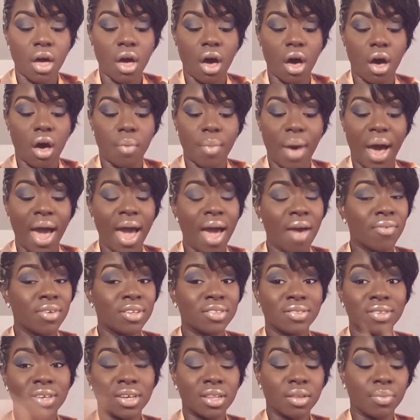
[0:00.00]
um i haven't
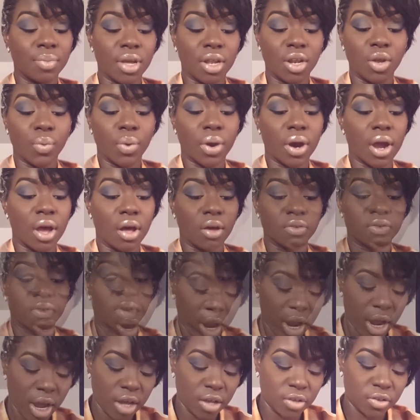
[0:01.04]
seen them anywhere else
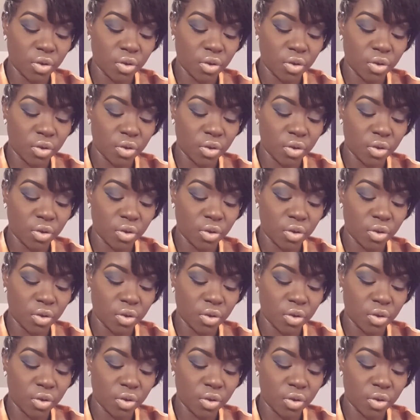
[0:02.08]
though but